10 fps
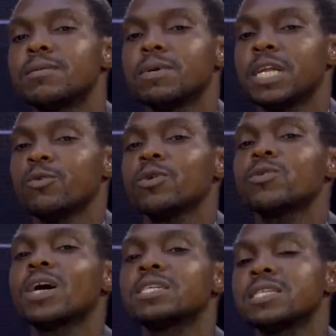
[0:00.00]
anyone who
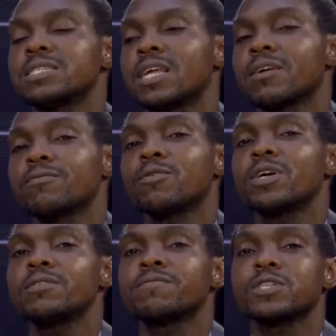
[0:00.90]
has this like a
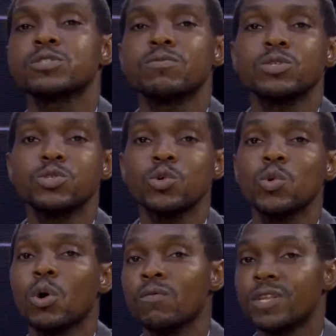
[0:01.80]
fungal infection of the
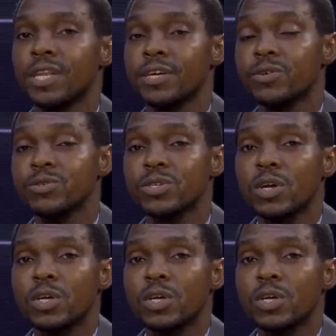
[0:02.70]
toe or the nails,